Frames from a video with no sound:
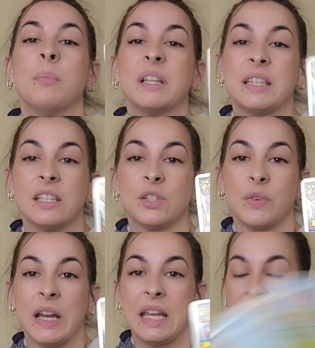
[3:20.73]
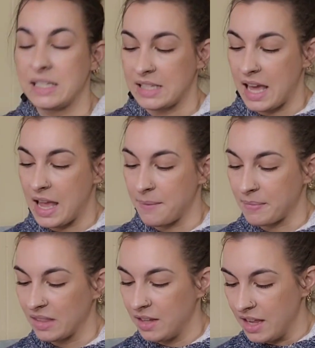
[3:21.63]
But this right here is saying,
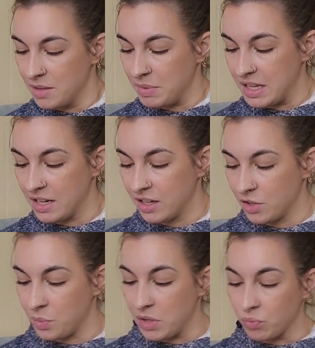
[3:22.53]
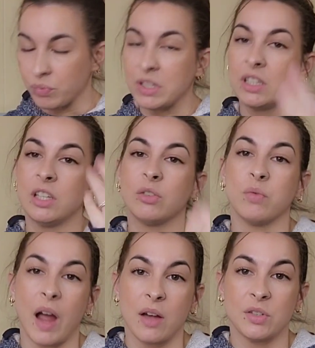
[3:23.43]
in the beginning of the week, really
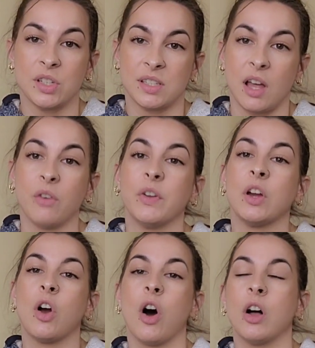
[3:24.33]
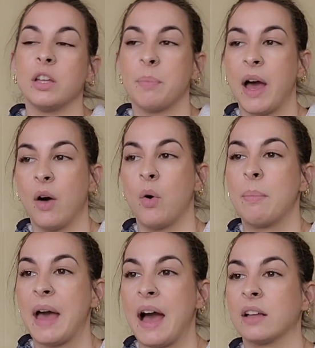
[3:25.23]
ground yourself and call your power
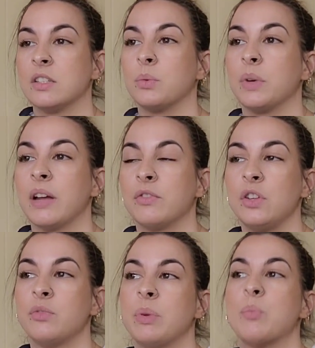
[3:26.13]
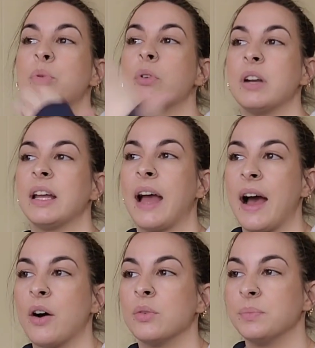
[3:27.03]
back to whatever you've been putting
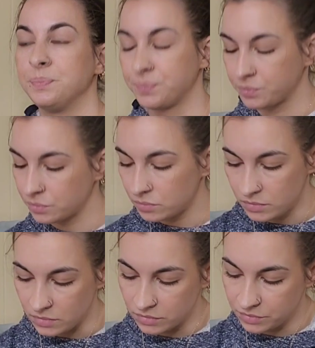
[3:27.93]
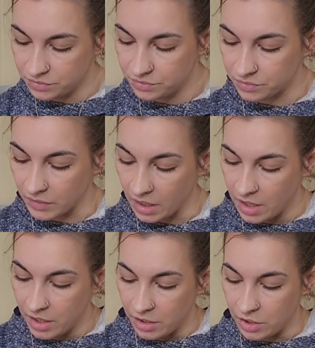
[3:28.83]
out. You
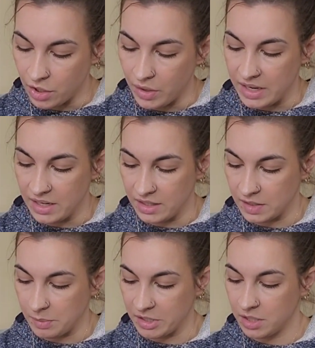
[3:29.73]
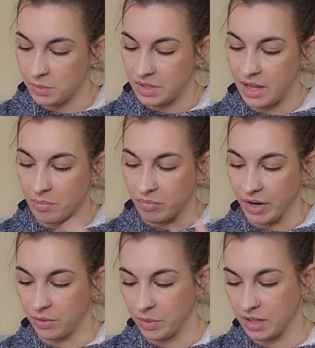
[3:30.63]
know, and especially with that
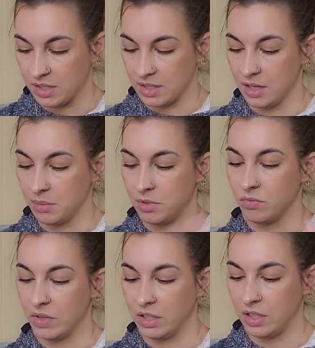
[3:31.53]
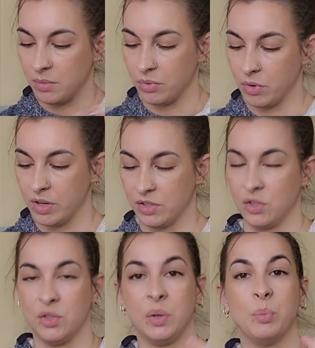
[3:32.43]
breath work is going to be really important.
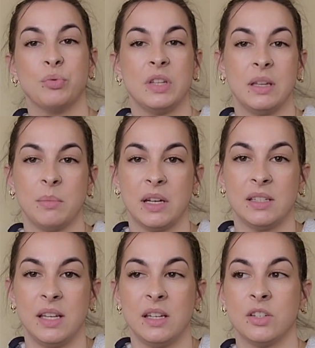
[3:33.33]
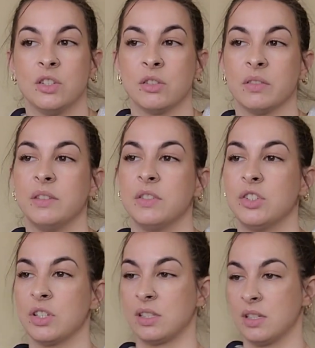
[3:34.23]
So doing breathing meditations or
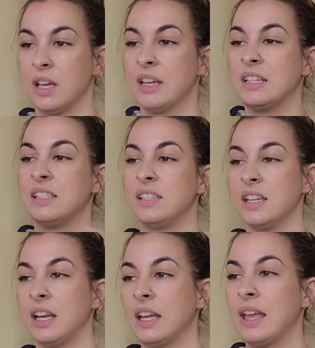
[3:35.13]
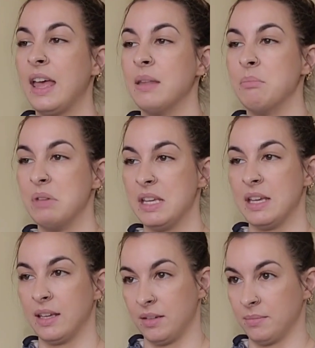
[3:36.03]
even just sitting and
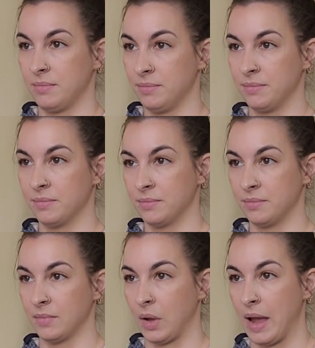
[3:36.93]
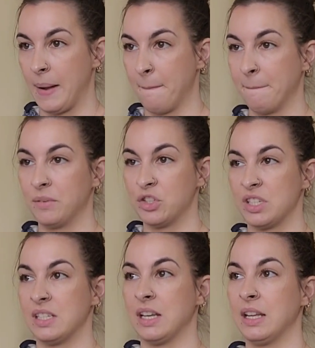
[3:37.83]
being, okay?
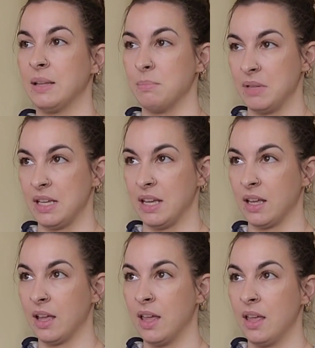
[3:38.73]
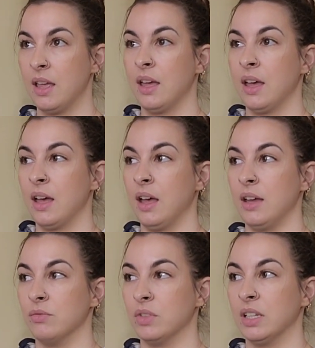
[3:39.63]
Just sitting and being
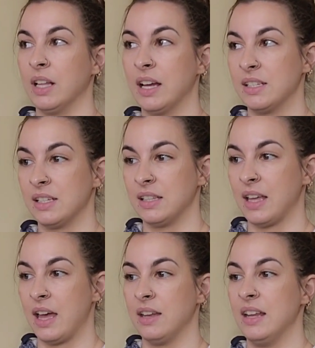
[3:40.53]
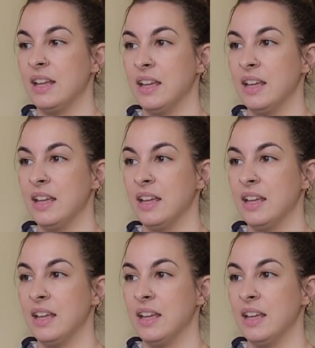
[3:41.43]
and realizing that